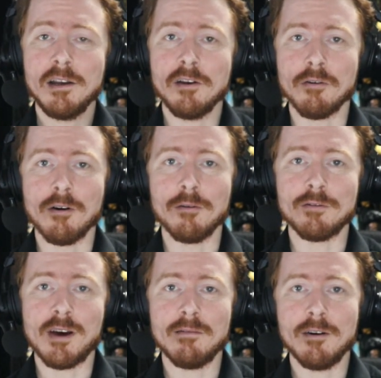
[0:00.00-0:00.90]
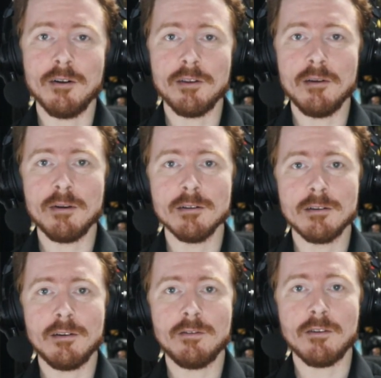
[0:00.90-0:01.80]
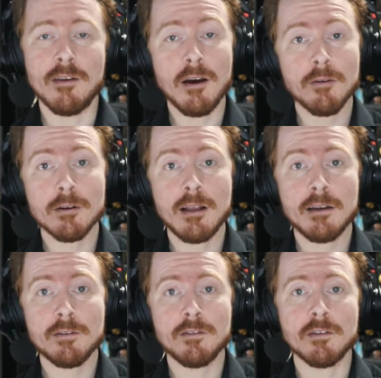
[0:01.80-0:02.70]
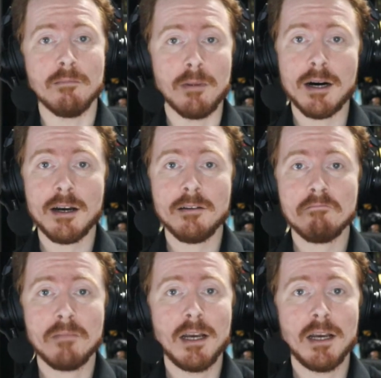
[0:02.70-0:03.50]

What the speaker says: Heroes have all the abilities of the other classes combined,